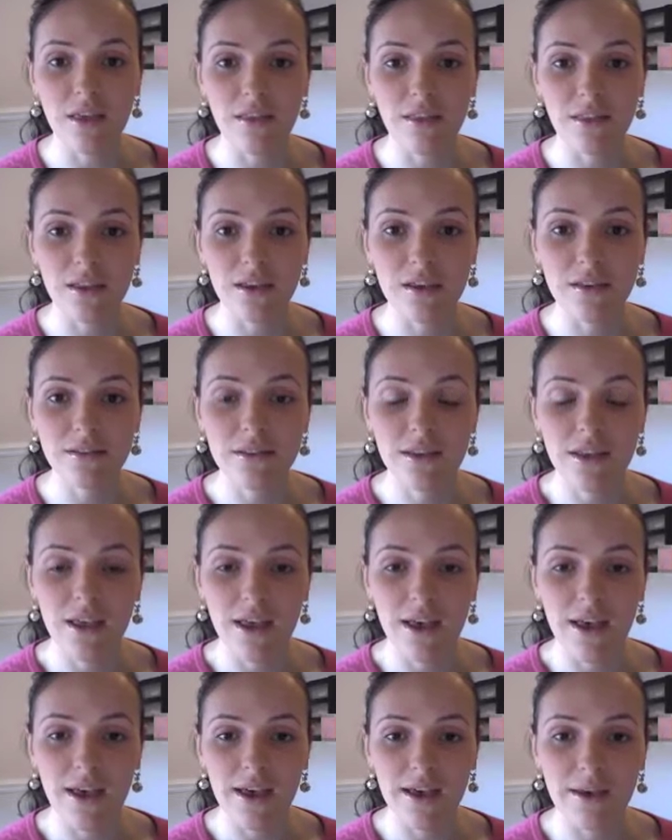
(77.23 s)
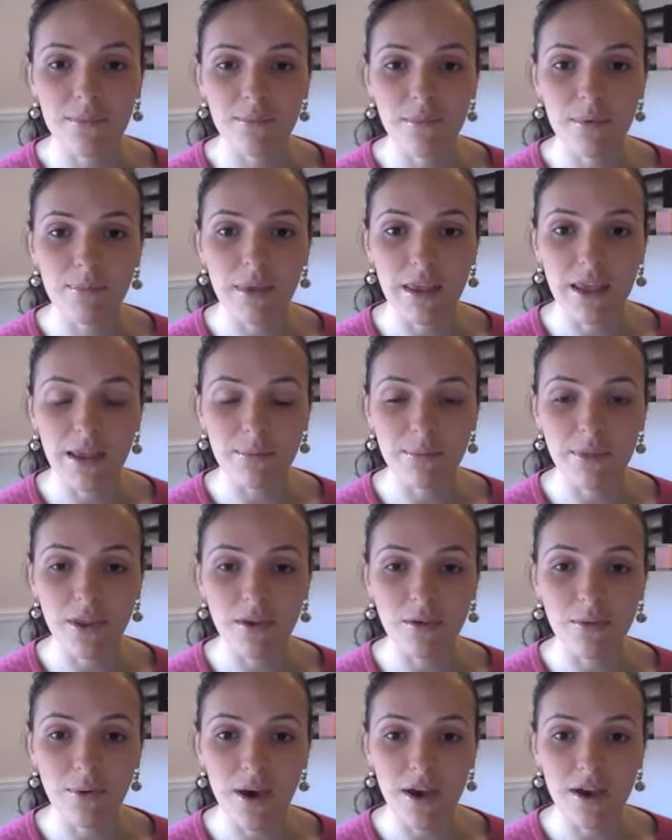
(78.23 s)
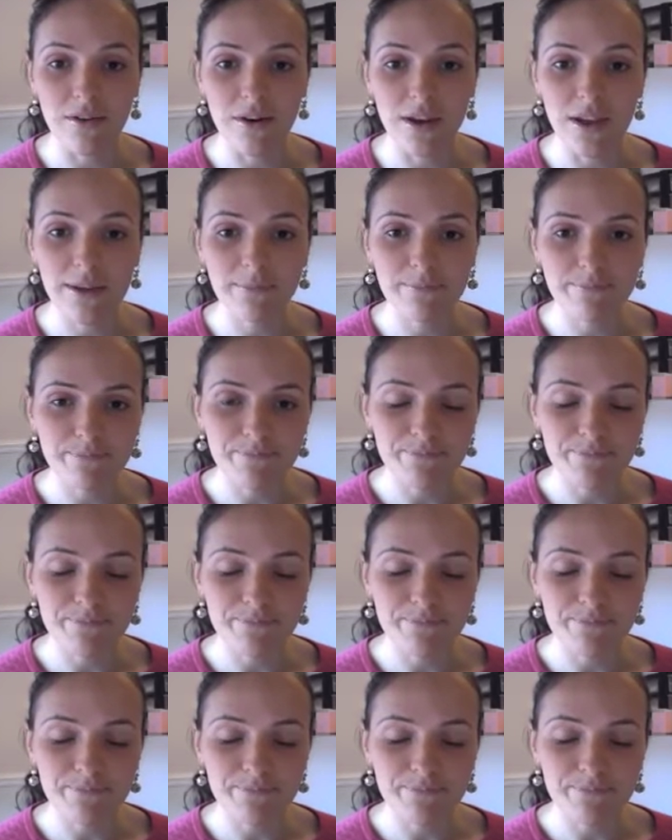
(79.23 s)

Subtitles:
other makeup that you're wearing.